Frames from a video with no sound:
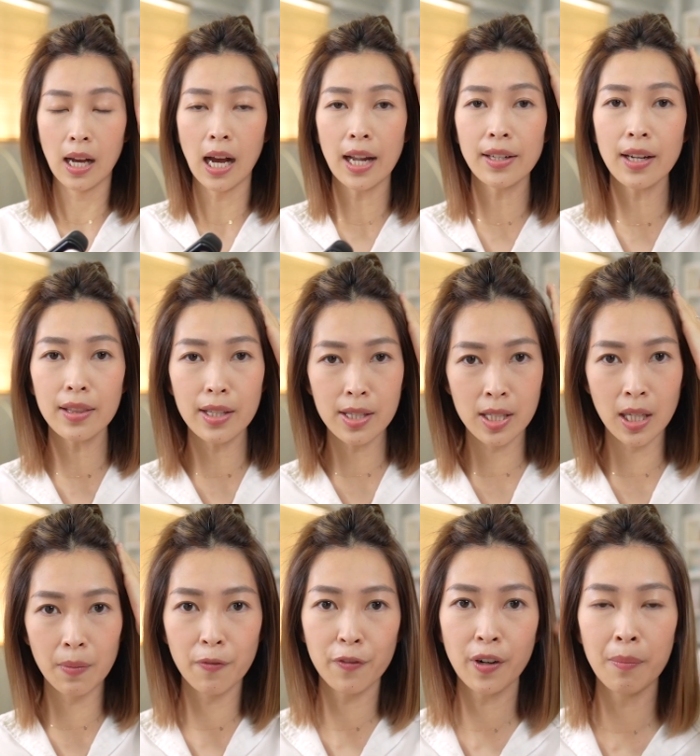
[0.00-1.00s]
Another
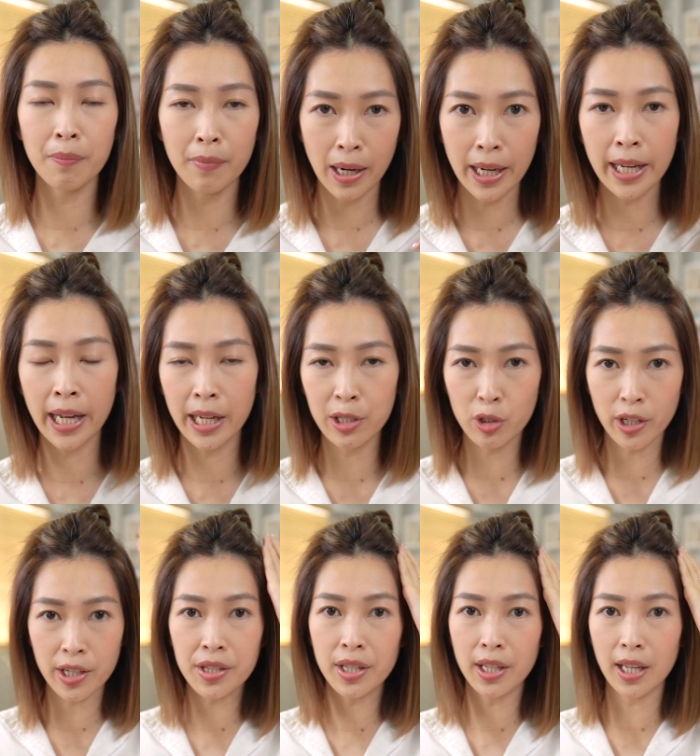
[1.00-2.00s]
tip from my
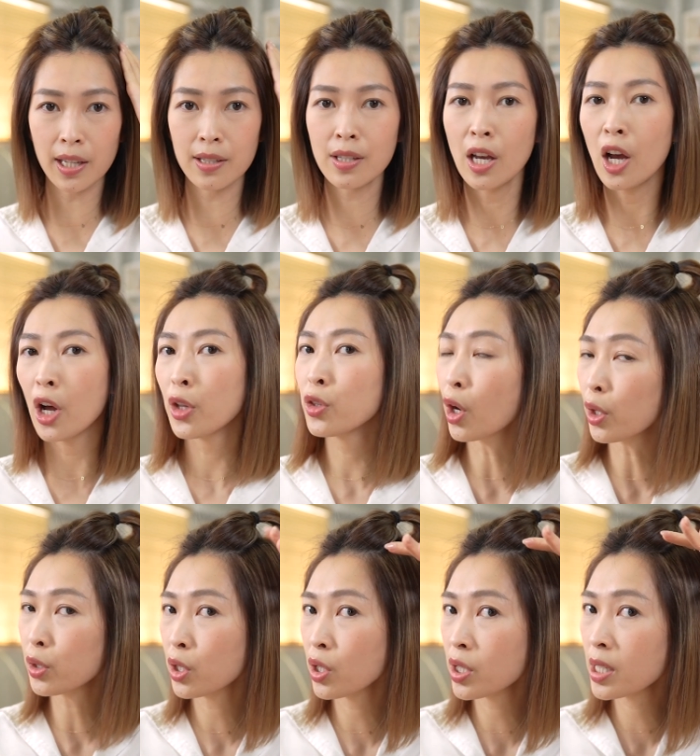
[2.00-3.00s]
hairdresser is
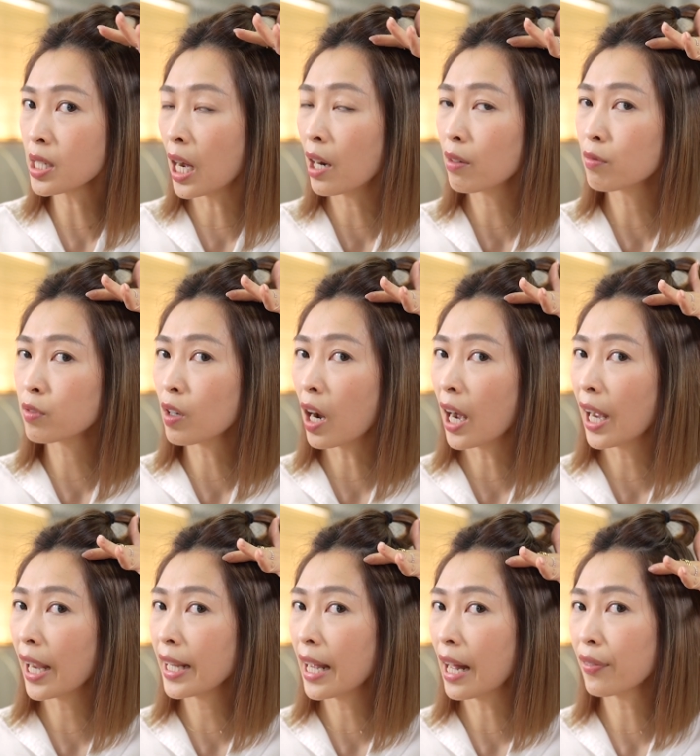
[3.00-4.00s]
not to start
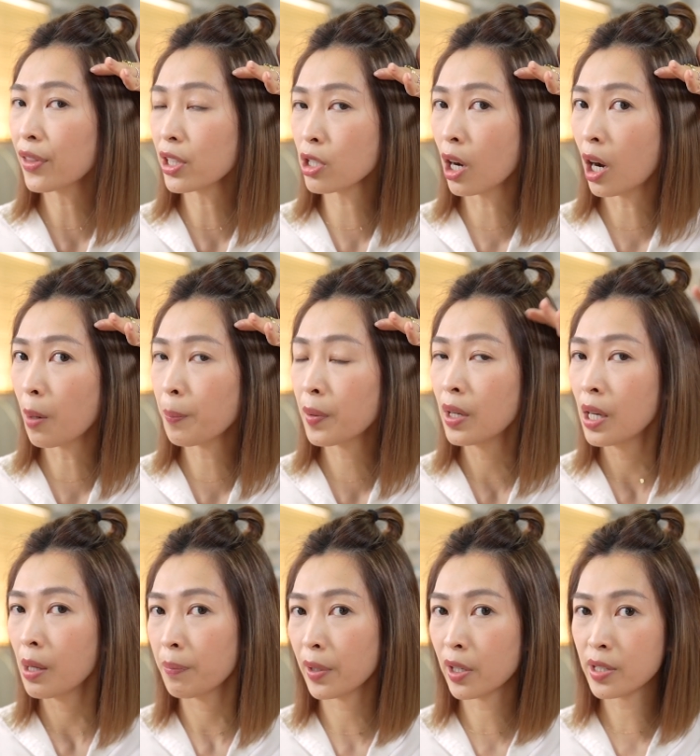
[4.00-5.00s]
right at the top,
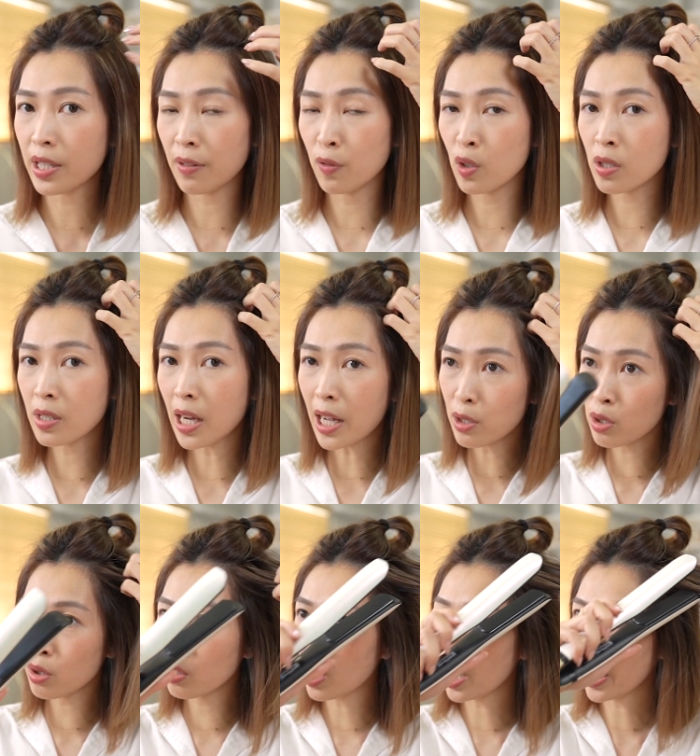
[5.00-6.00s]
because if you start
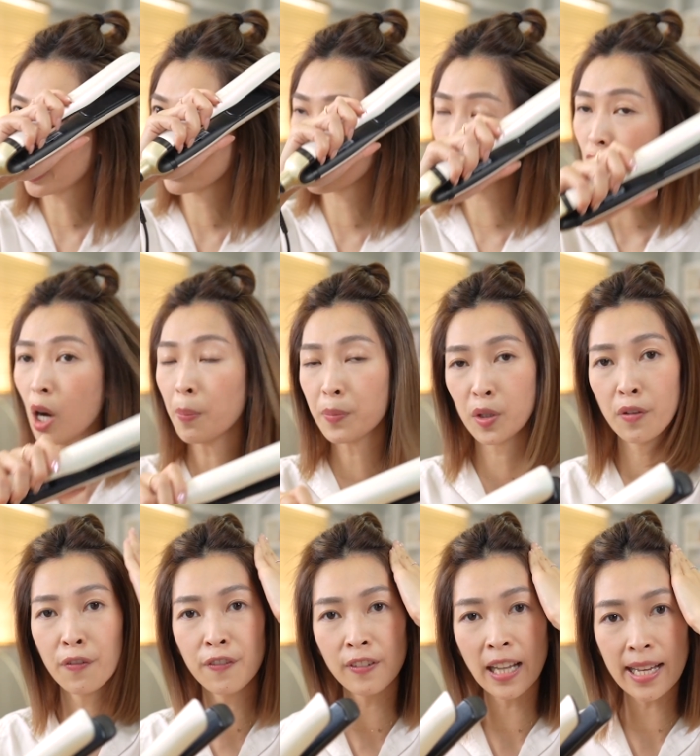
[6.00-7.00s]
too high at the top, you
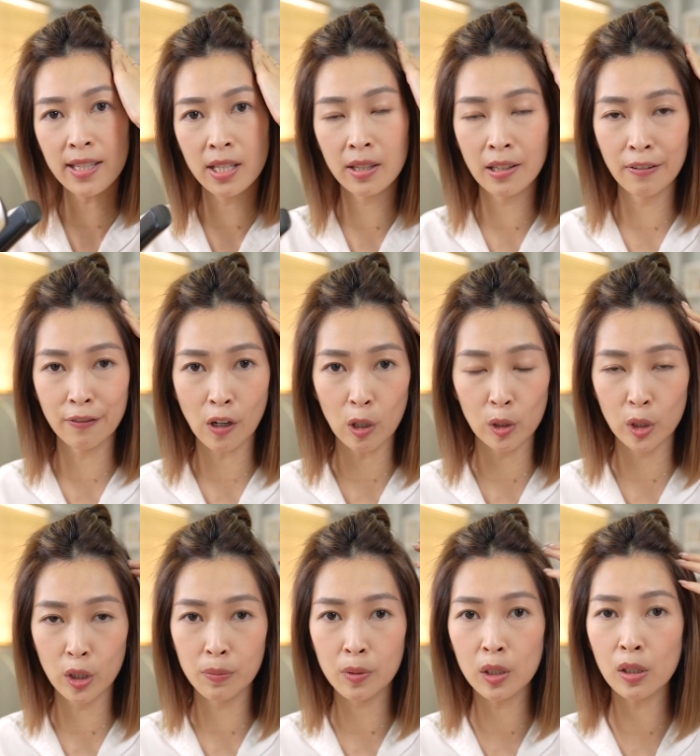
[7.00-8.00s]
flatten the
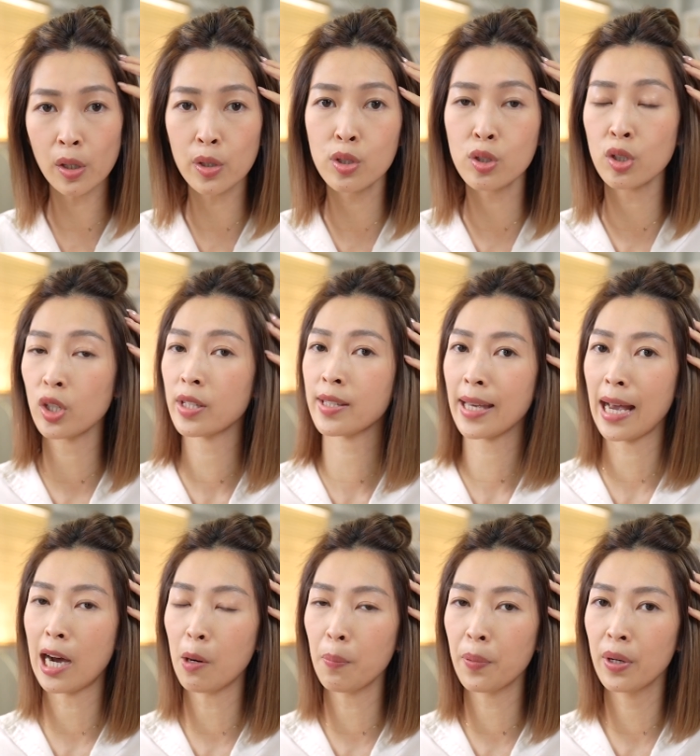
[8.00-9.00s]
volume close to your
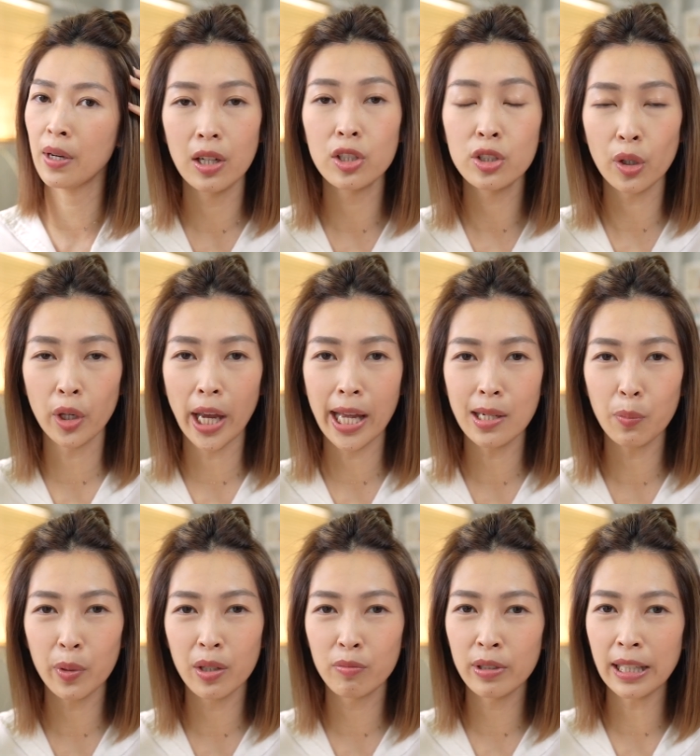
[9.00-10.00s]
scalp. So you end up
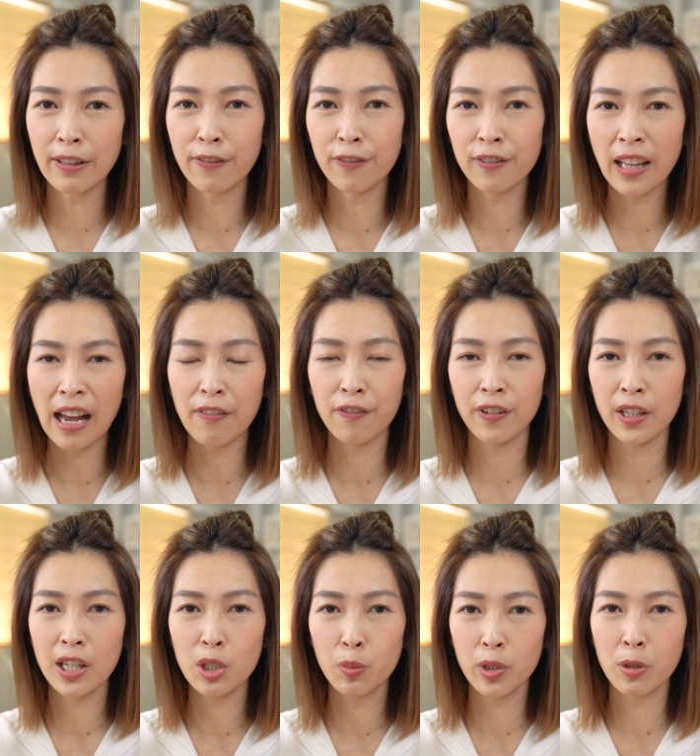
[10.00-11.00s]
with a really flat
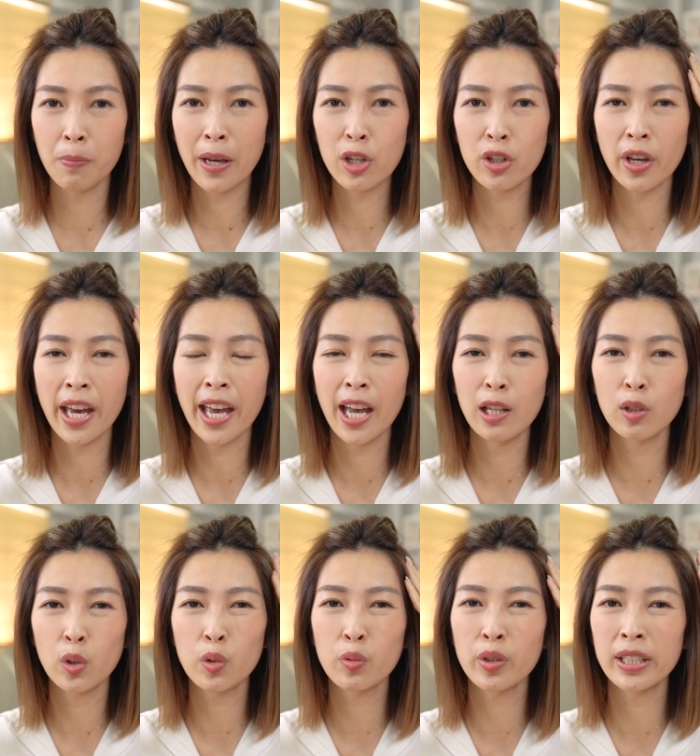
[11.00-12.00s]
finish, which makes your hair
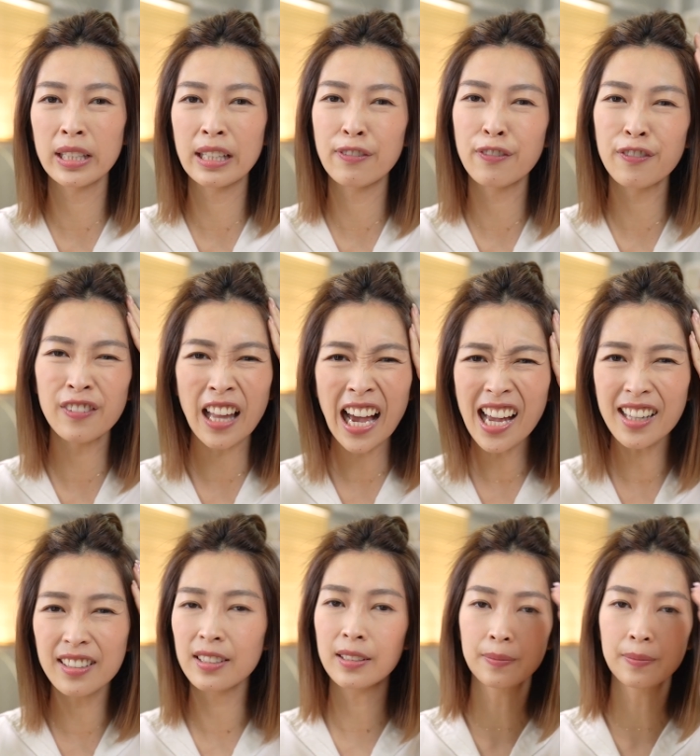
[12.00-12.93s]
look really flat.